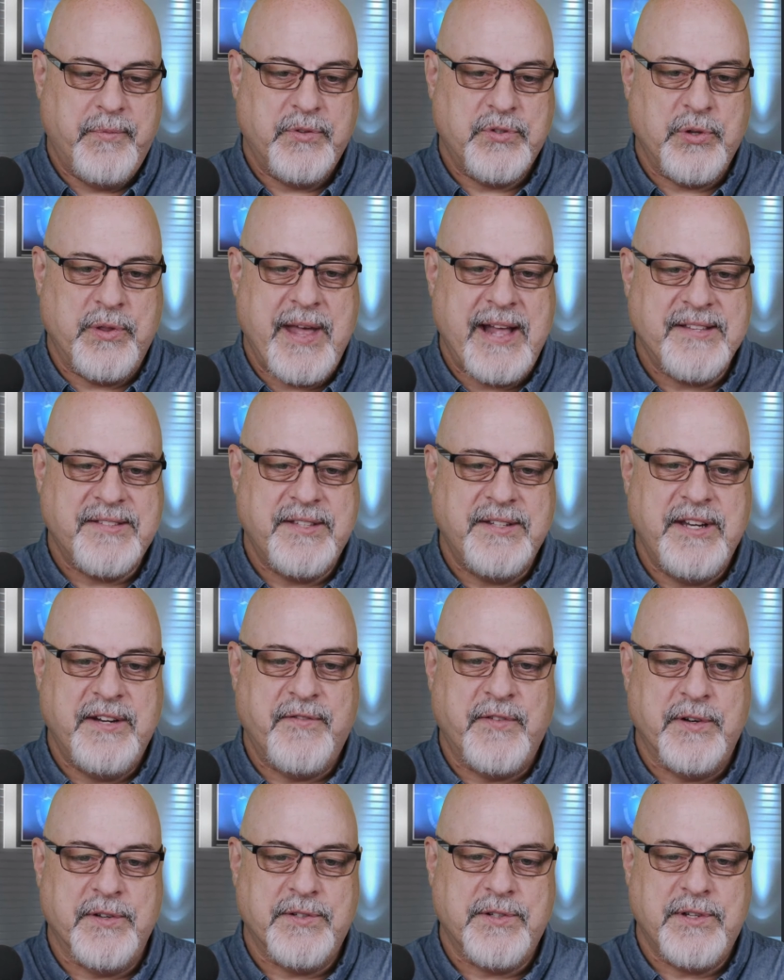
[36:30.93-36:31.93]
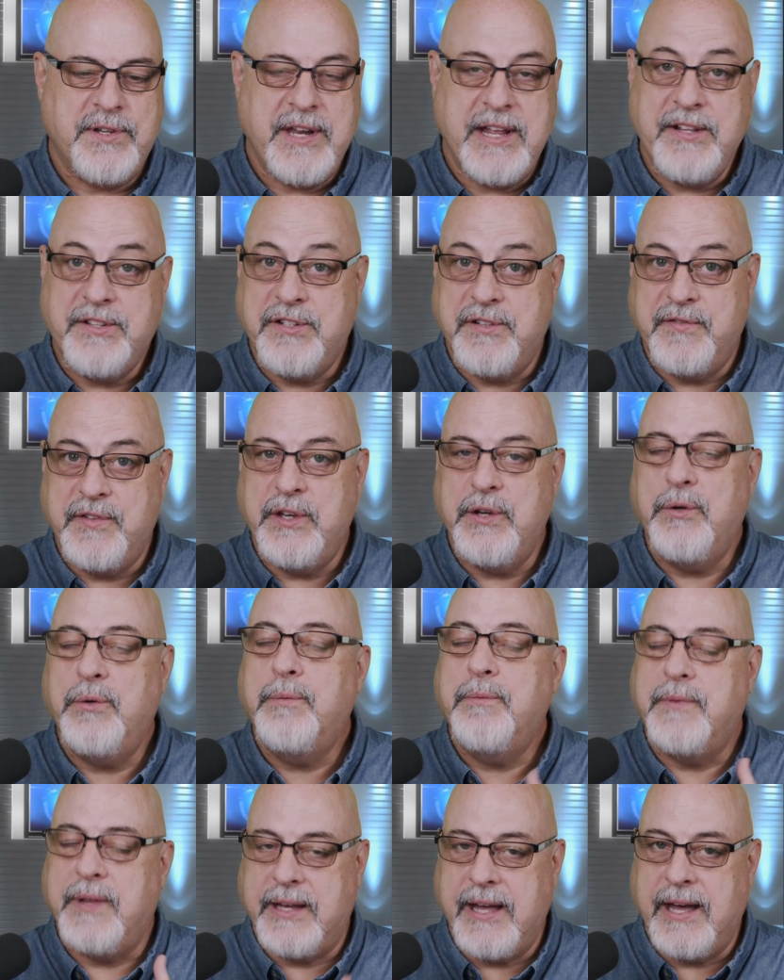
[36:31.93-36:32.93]
So that's the difference. Needs to
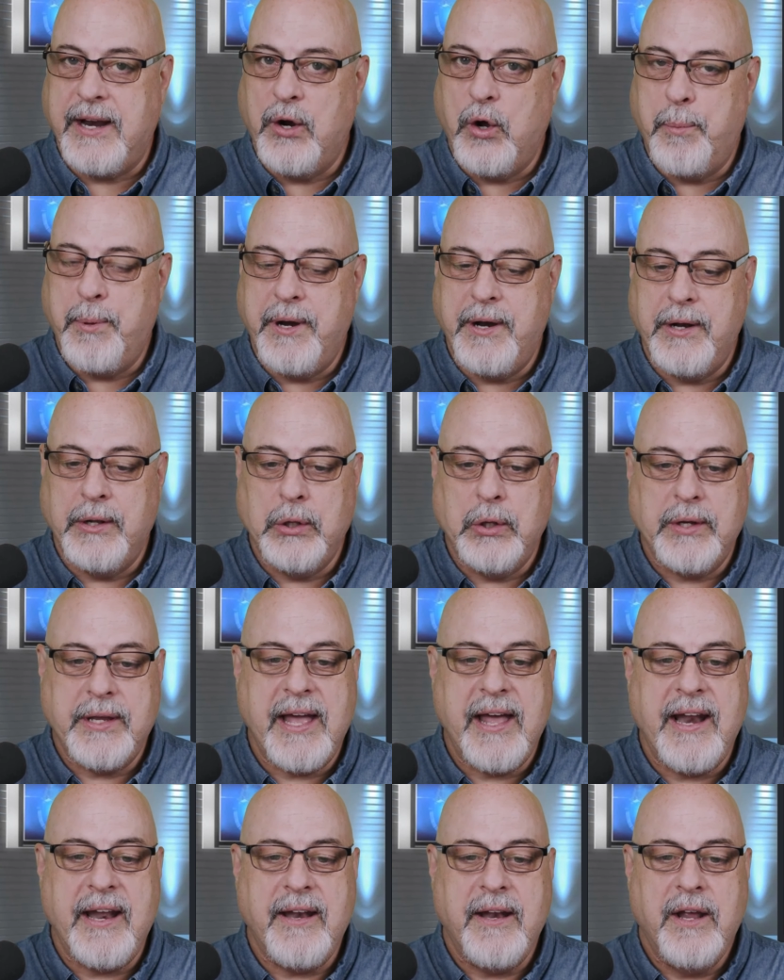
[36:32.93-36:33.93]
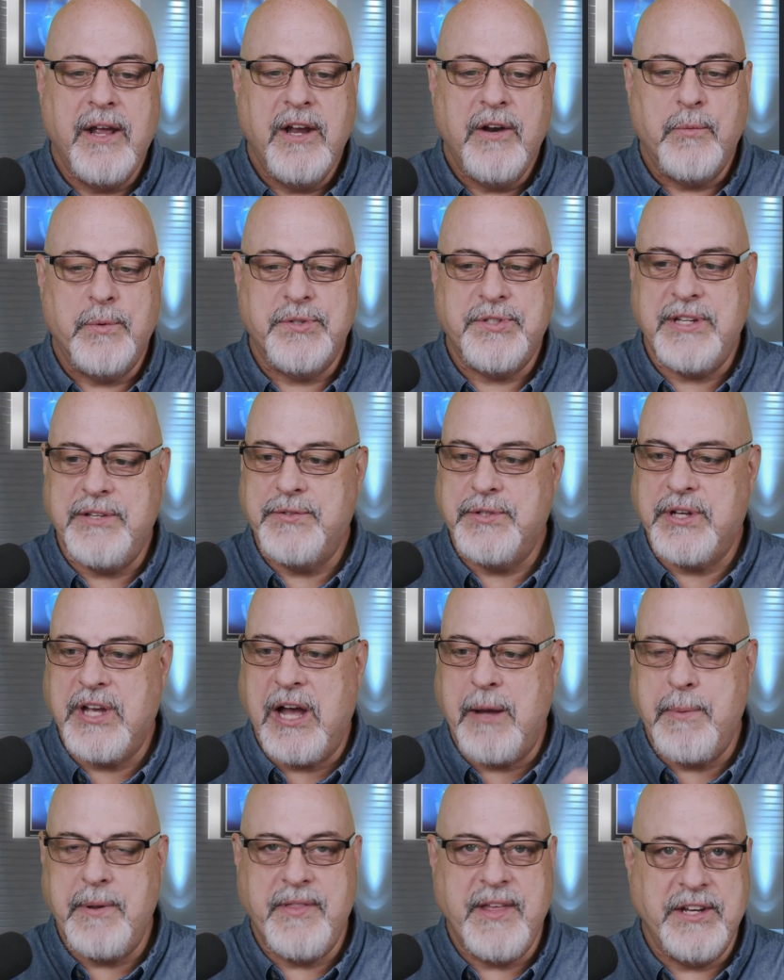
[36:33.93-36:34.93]
view, they got to open it and look at it. Receives a
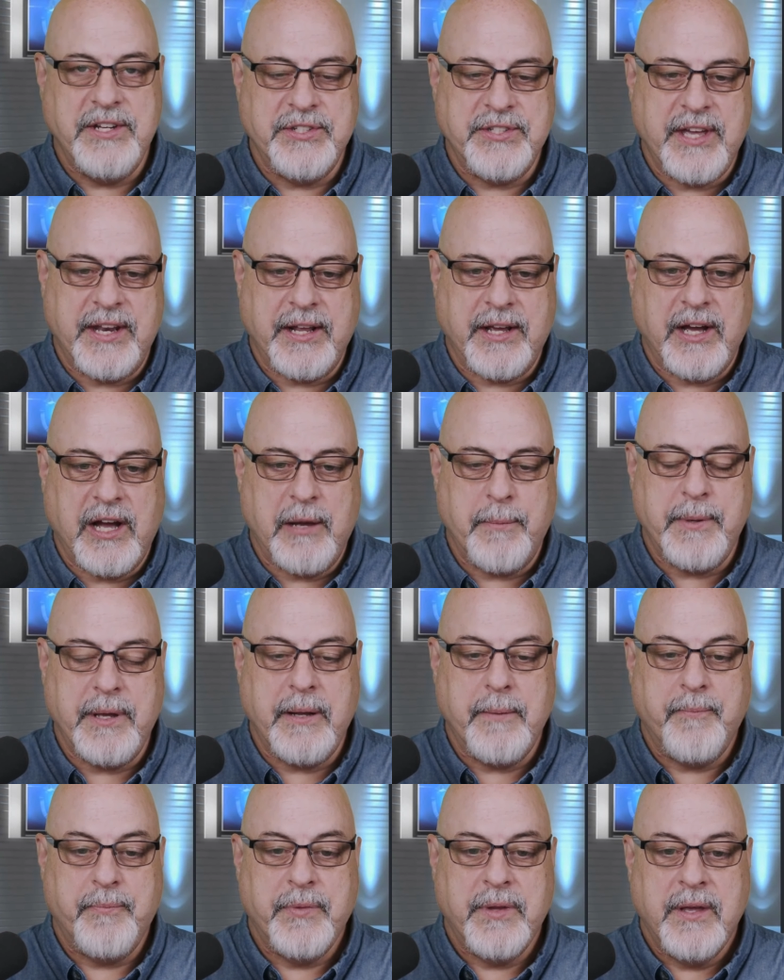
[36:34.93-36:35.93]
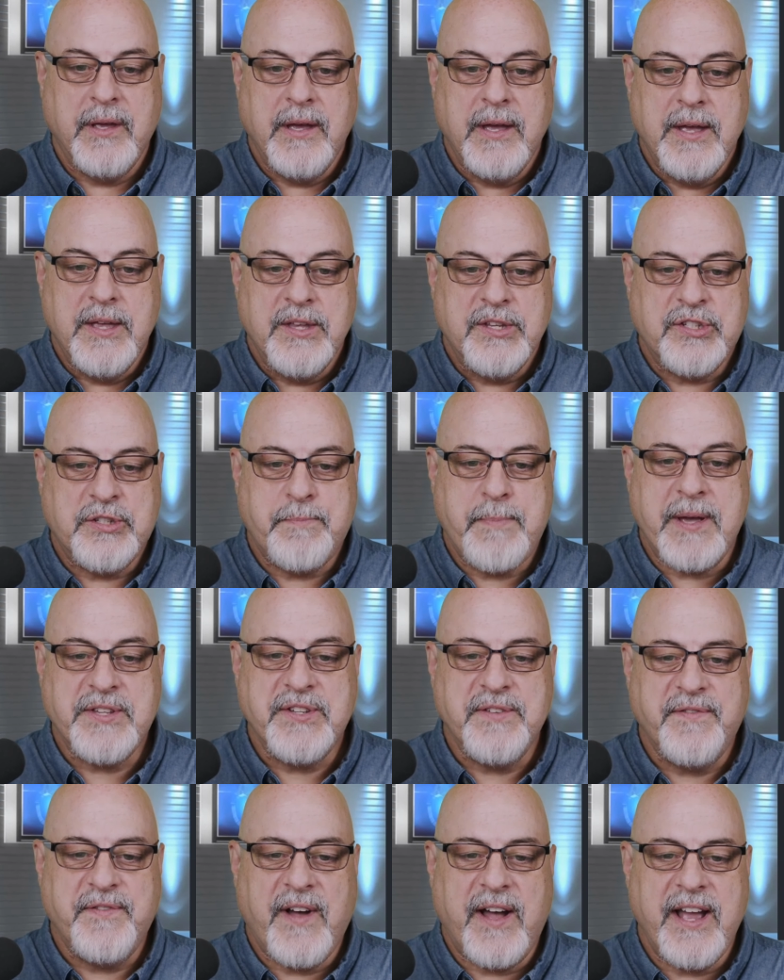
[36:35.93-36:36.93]
copy, they just get a copy.
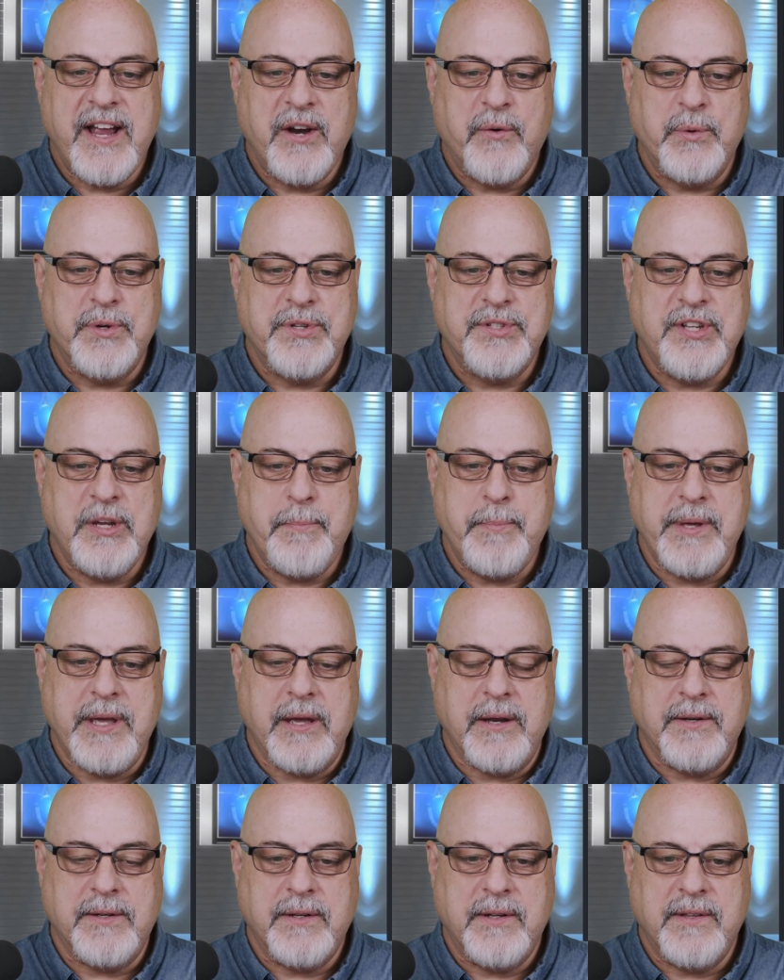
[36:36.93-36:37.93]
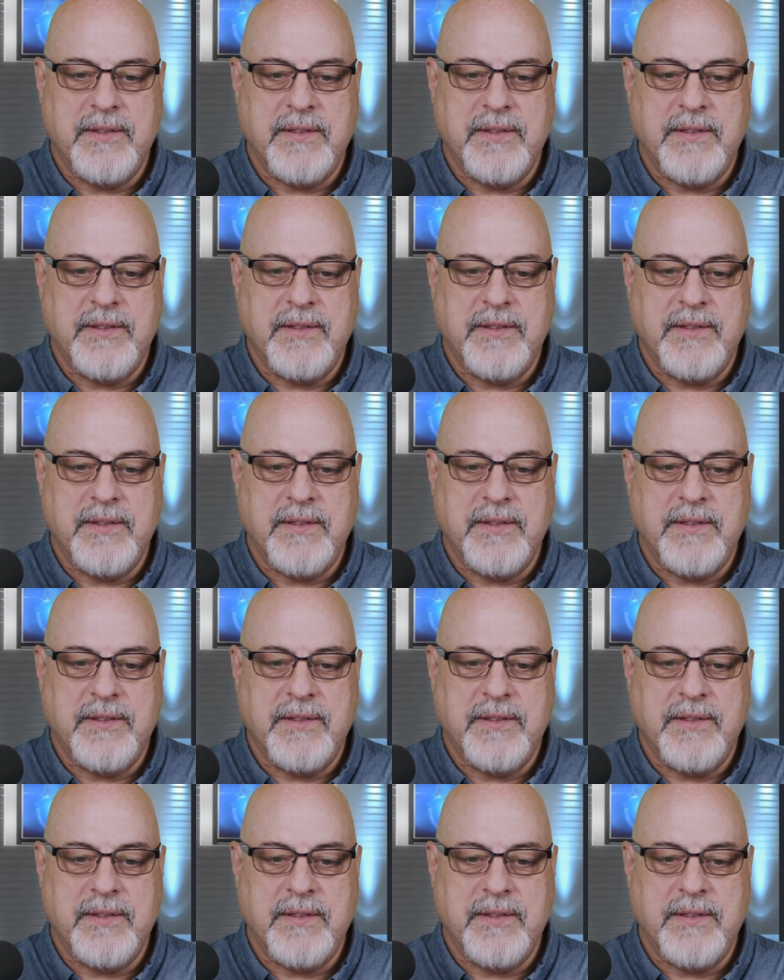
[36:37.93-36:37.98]
Specify a recipient.